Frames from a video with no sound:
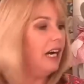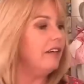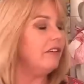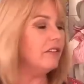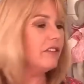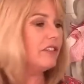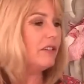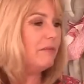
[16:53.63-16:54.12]

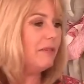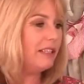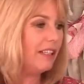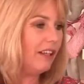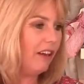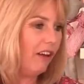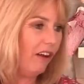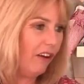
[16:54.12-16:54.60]
I've got some
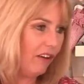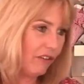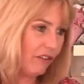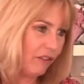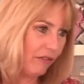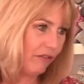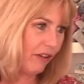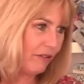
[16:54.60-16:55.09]
little
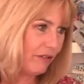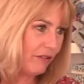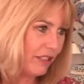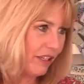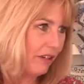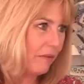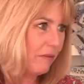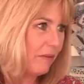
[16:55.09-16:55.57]
hearts
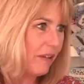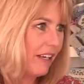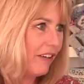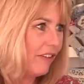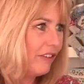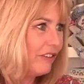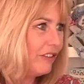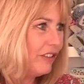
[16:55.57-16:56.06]
floating up
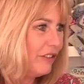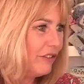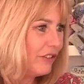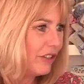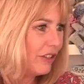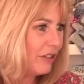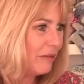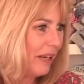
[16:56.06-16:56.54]
there on
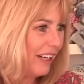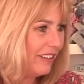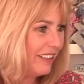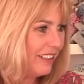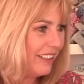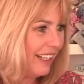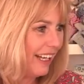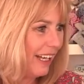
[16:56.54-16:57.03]
YouTube. How
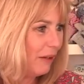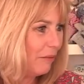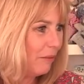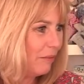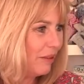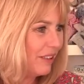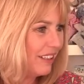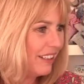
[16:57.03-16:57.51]
did that
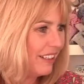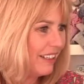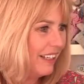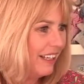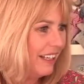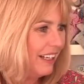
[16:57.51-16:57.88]
happen?